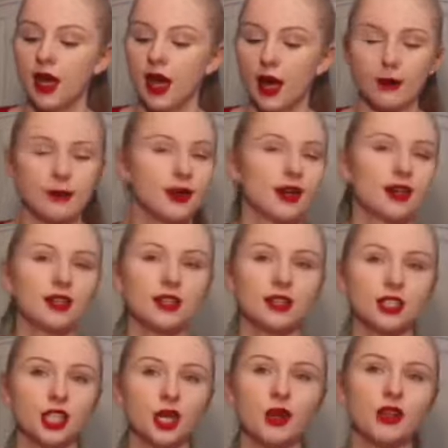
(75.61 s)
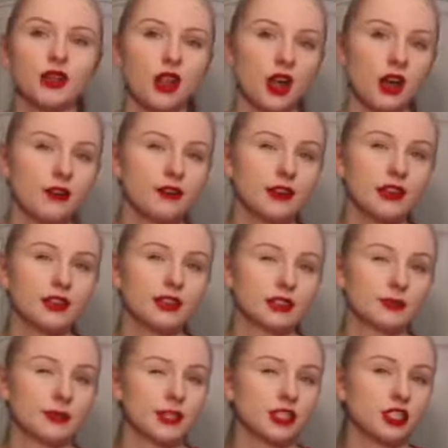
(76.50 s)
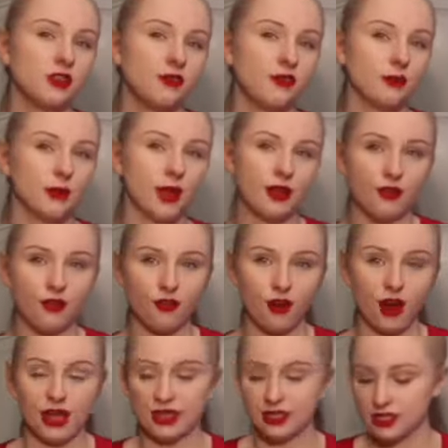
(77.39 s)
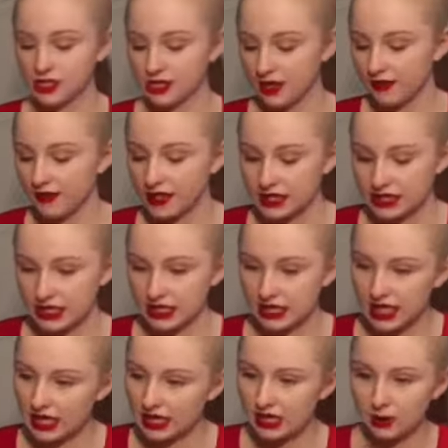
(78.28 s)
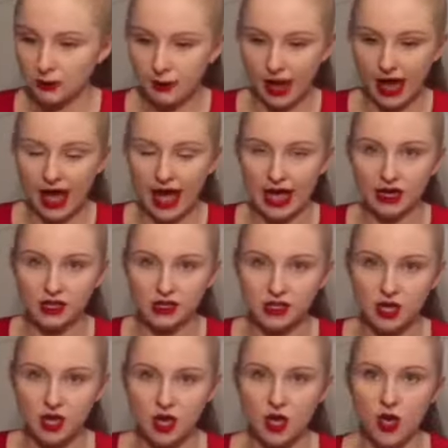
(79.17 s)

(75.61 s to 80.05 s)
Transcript: I'm not gonna show a lot of it, especially for my friends. If it's in like the bags